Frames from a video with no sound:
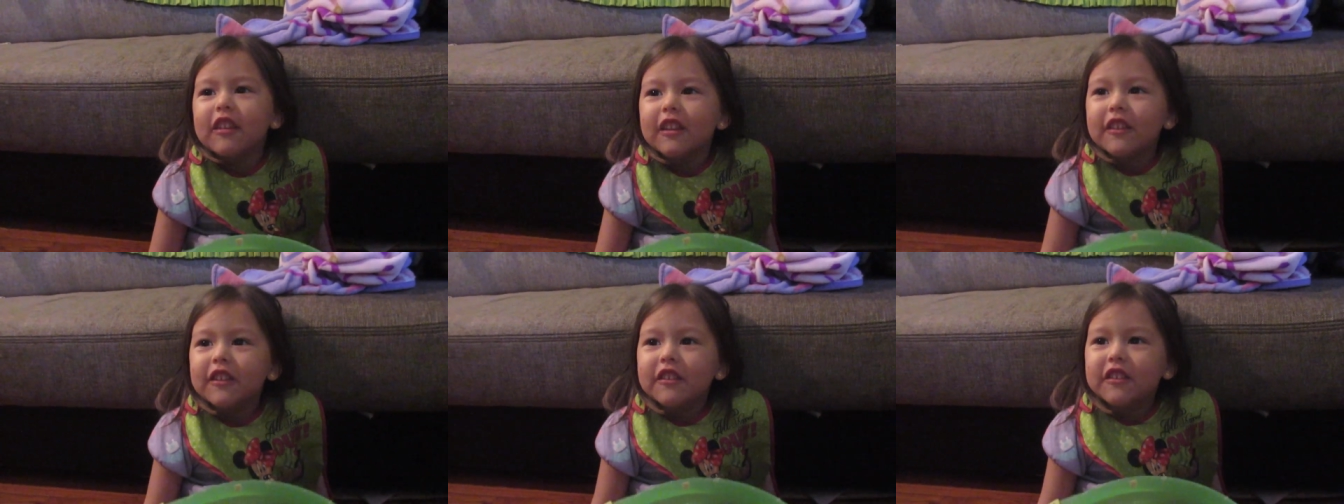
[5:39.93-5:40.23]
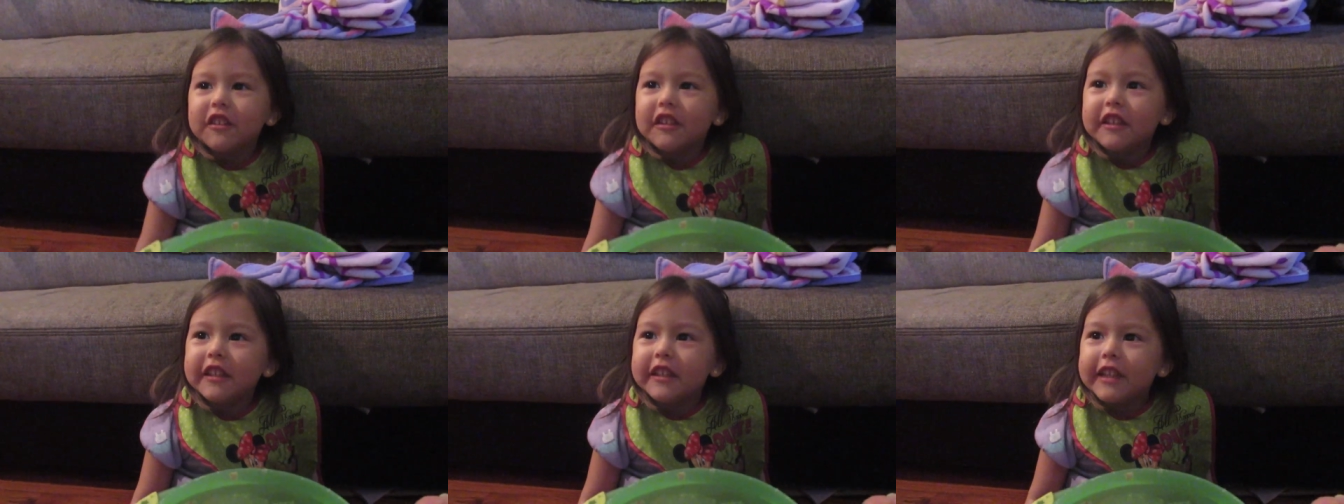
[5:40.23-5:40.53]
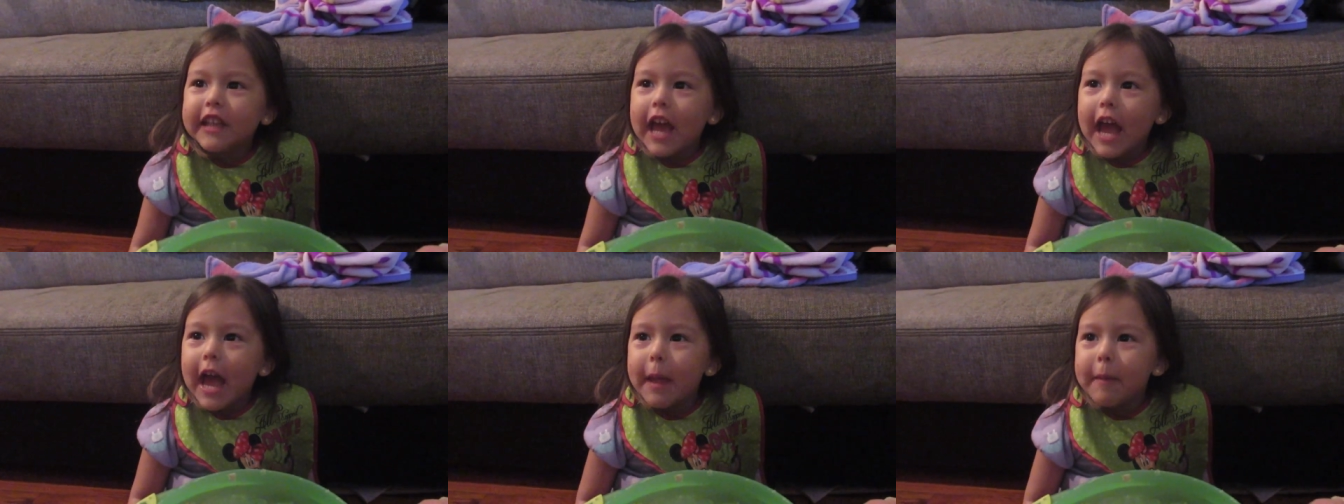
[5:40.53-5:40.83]
to
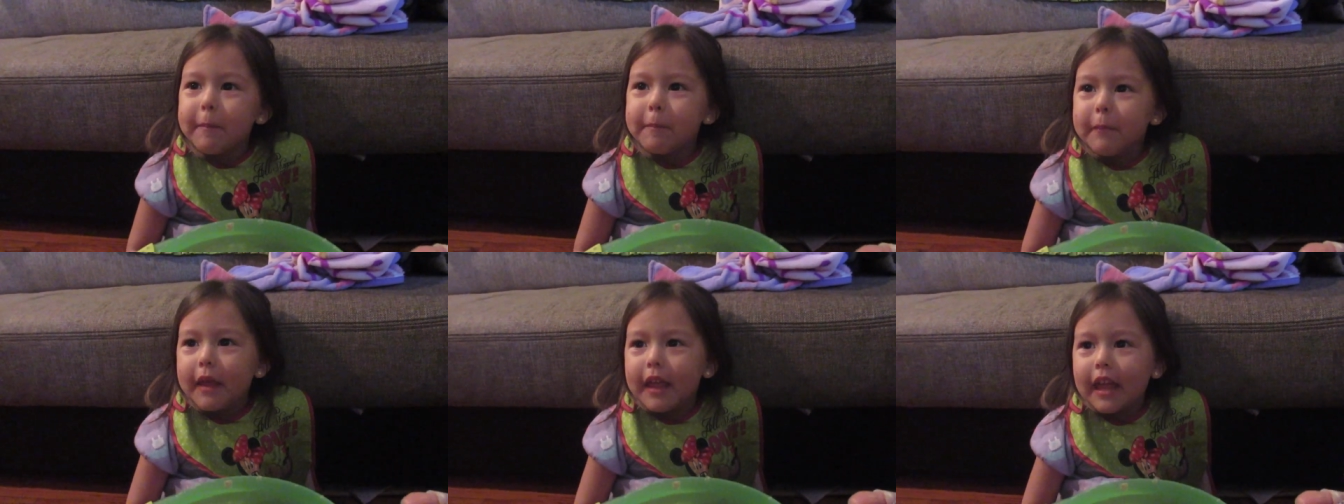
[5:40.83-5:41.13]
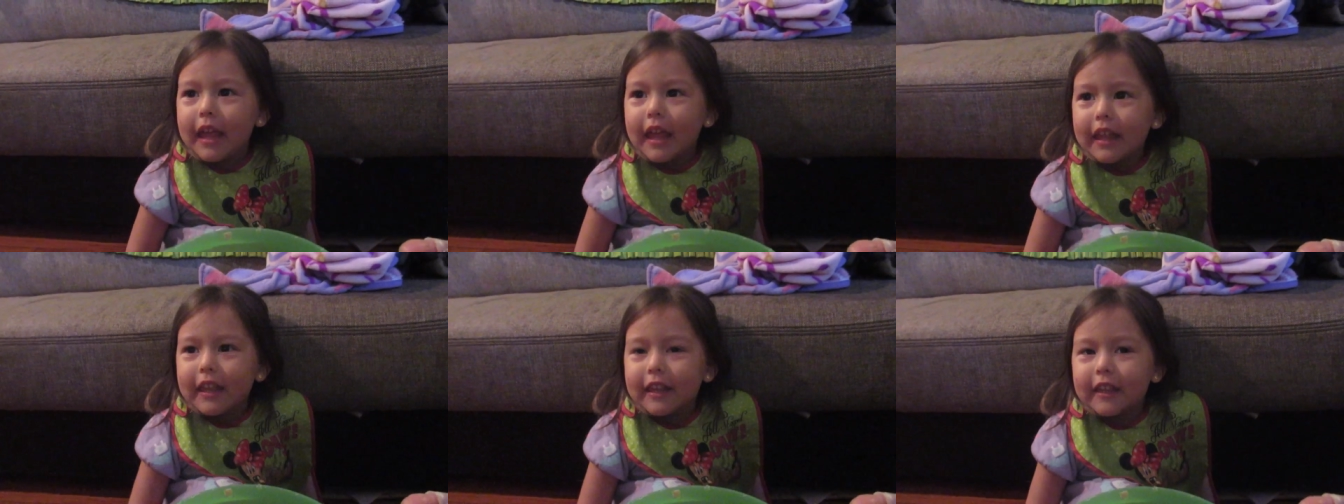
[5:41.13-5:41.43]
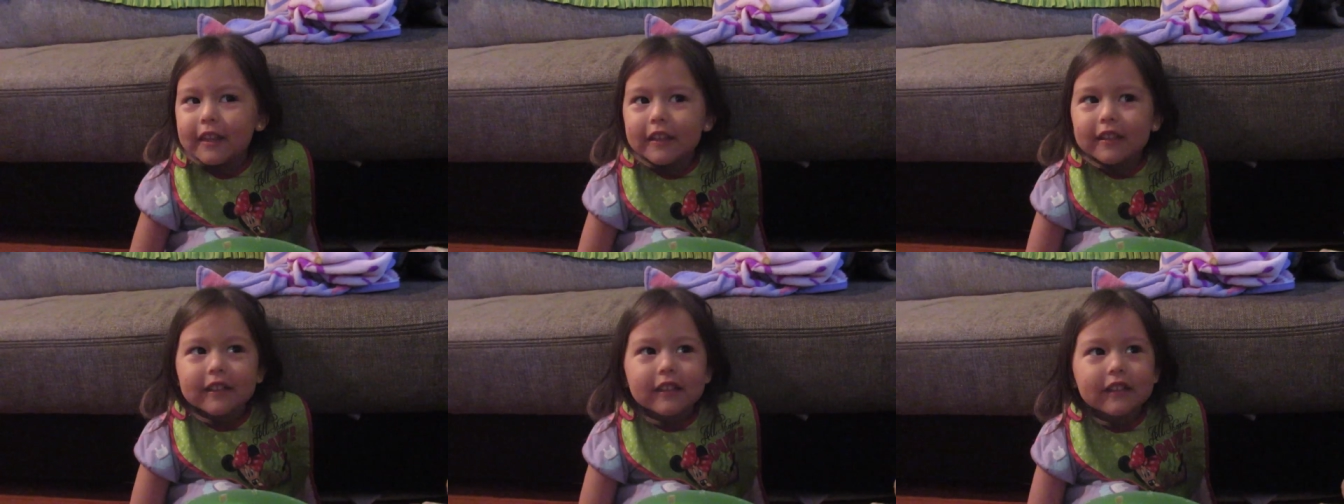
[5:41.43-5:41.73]
see
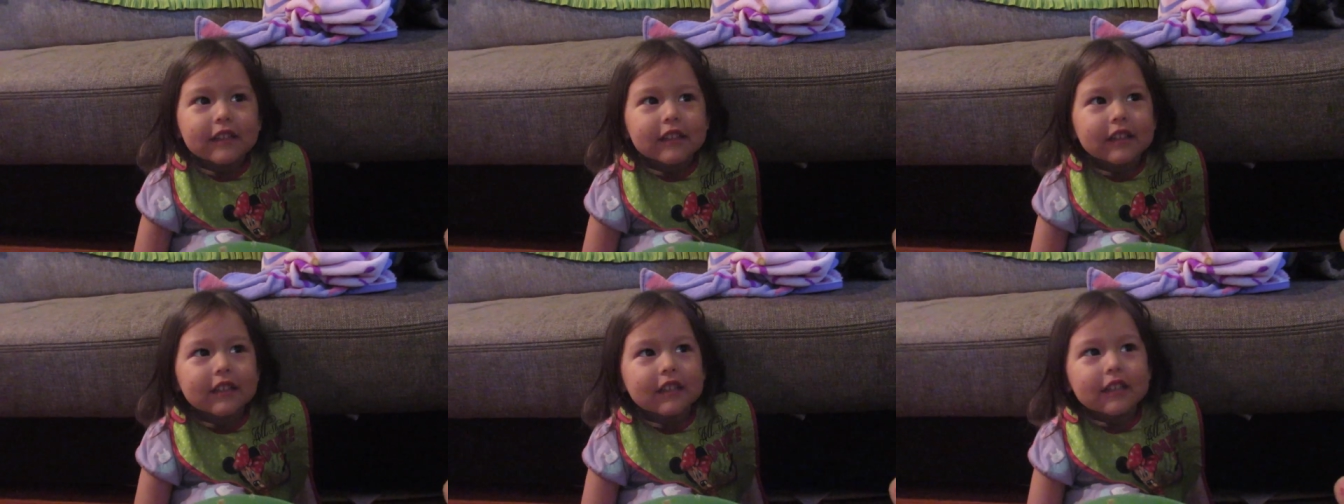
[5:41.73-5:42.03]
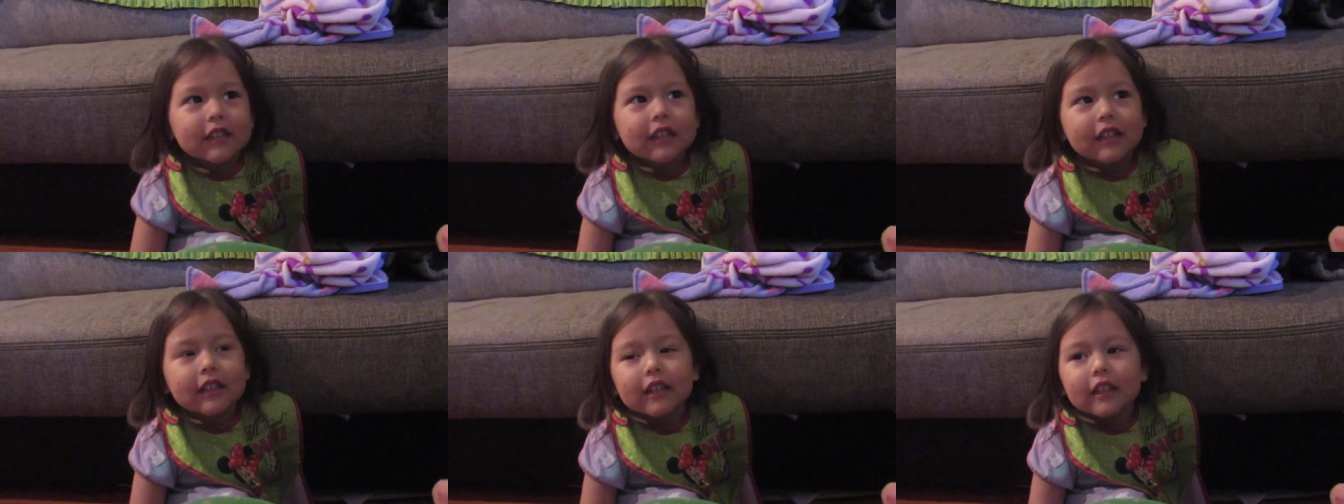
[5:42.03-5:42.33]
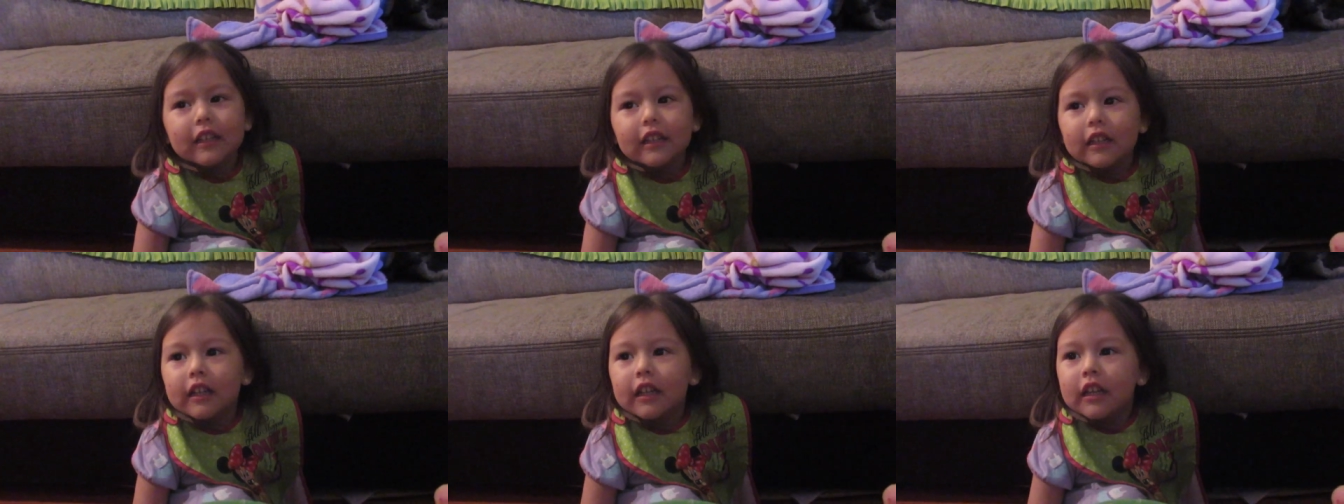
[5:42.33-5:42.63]
Jasmine. Say
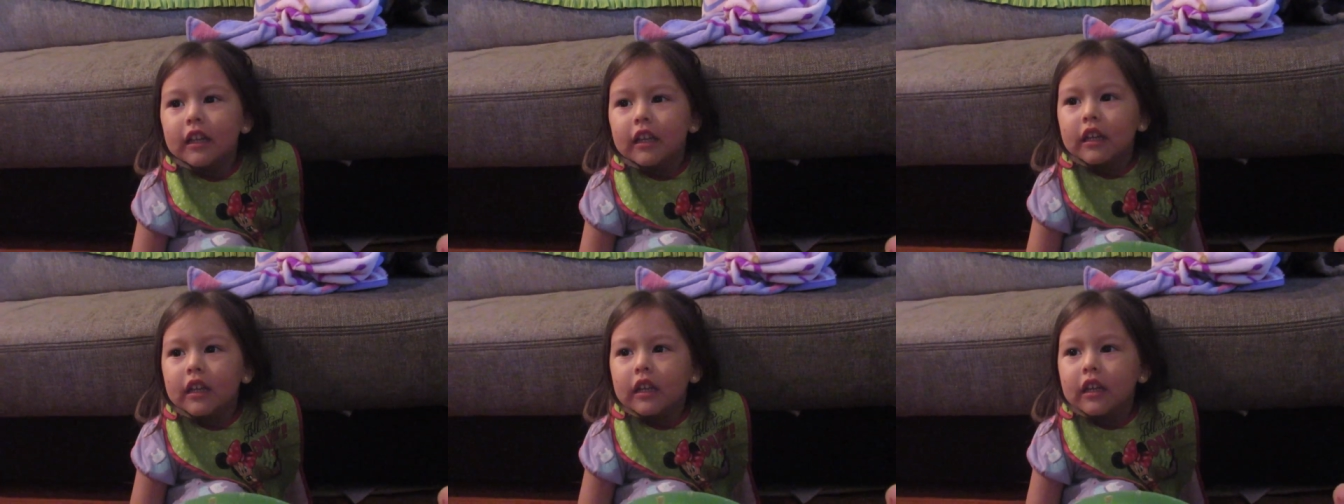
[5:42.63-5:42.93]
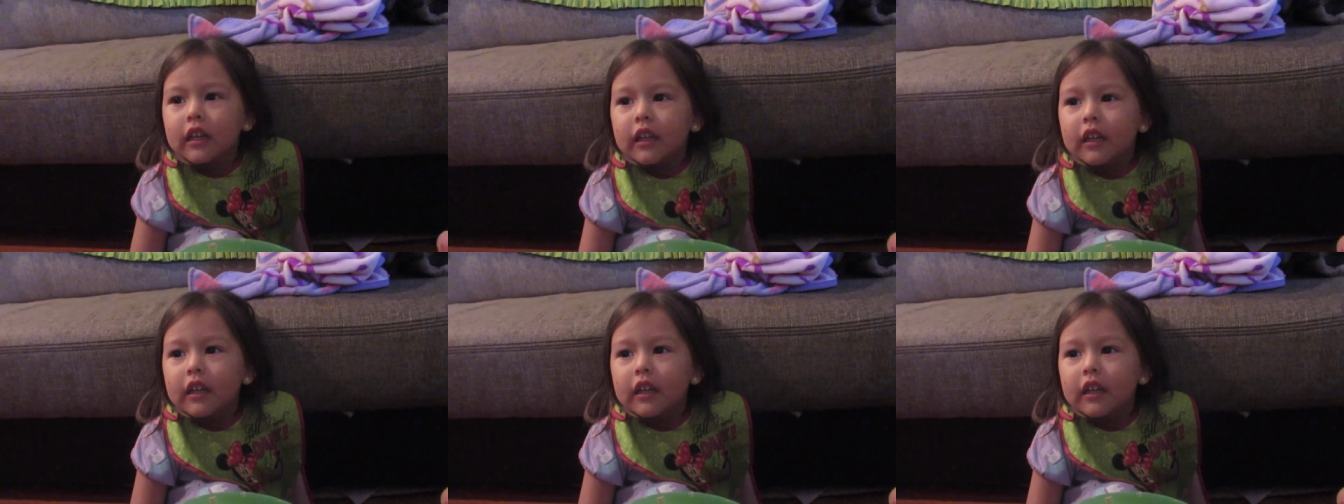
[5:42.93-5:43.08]
mañana.